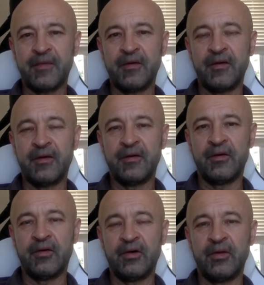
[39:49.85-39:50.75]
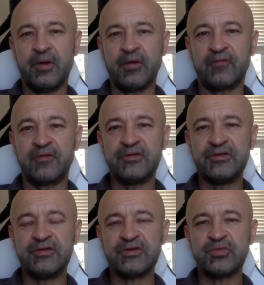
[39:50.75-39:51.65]
uh, about
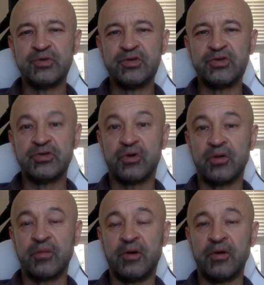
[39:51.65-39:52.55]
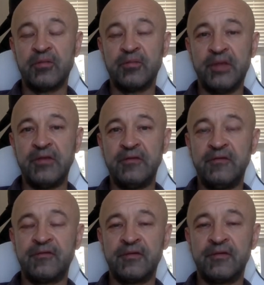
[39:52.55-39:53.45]
frontiers, which talk about many
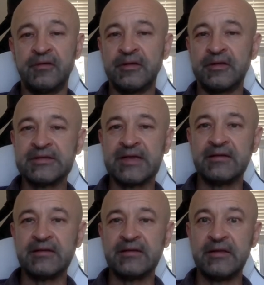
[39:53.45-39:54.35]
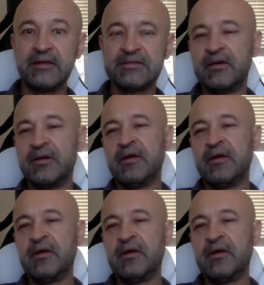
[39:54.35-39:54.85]
different and exciting links